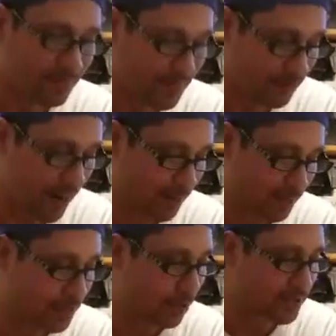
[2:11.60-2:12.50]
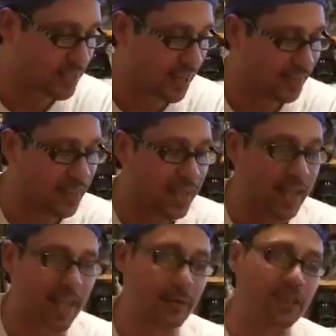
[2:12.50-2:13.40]
Right, but no, it's not.
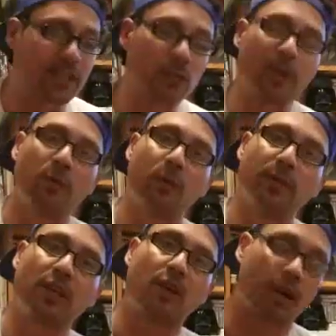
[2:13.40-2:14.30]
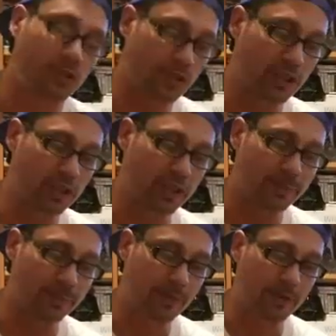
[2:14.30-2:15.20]
Anyway, this is where you would put the cartridges in,
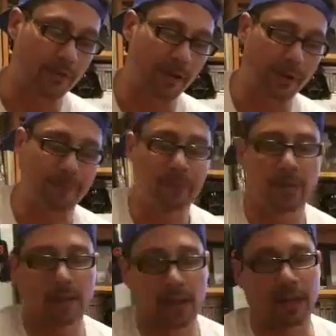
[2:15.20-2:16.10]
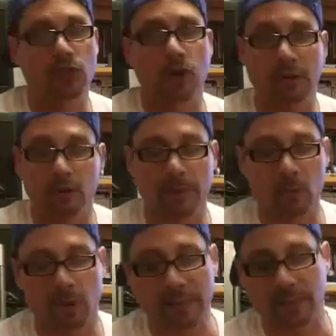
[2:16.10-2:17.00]
right? I'll talk a little bit
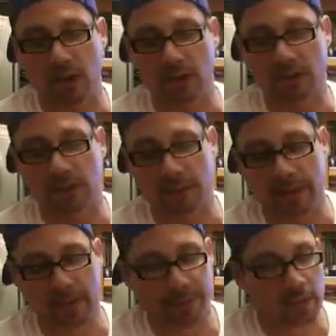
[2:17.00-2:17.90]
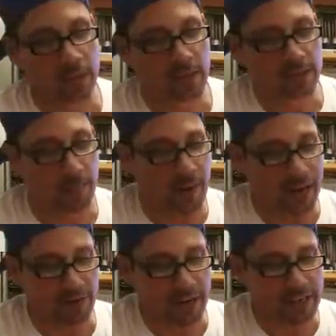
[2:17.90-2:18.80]
more about the cartridges in a minute. The
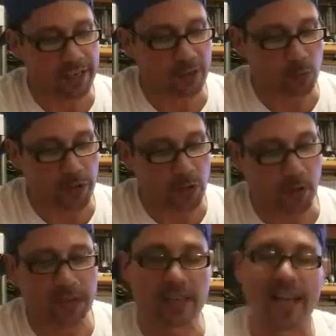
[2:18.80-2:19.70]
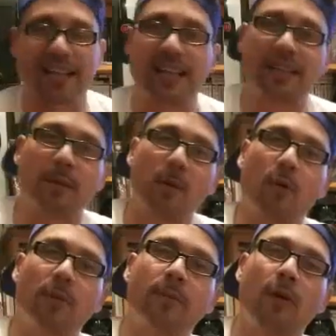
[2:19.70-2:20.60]
back right here is where you would connect like the
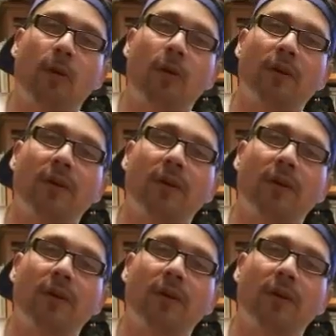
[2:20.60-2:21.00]
modem or